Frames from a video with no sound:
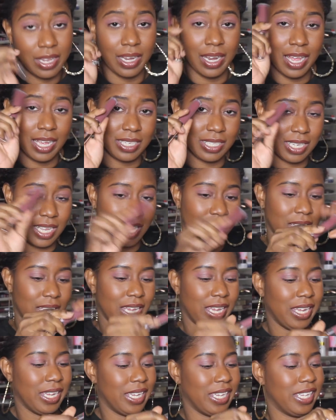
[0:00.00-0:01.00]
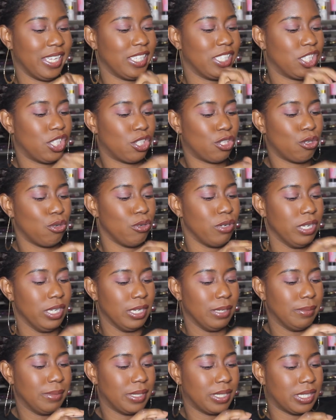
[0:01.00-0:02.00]
the last color here is
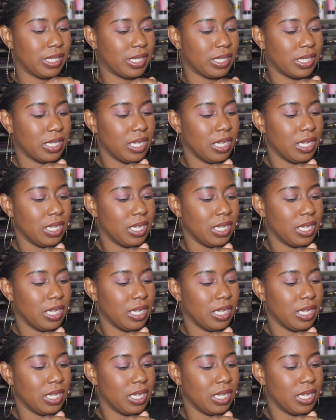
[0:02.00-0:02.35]
Tulips.